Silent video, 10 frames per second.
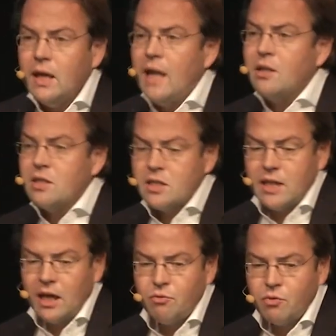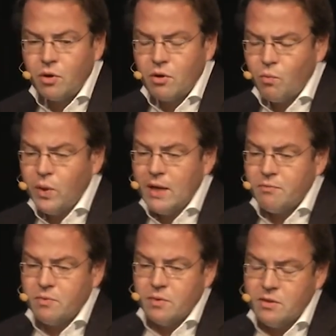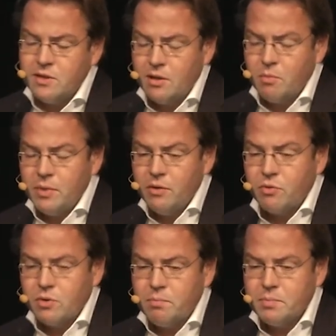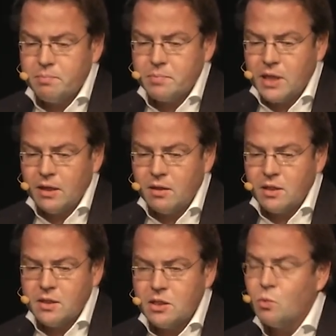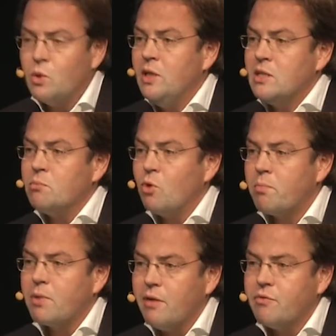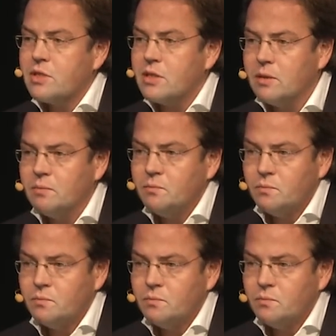And on the second floor, we have the therapy for the psychologist who needs more privacy.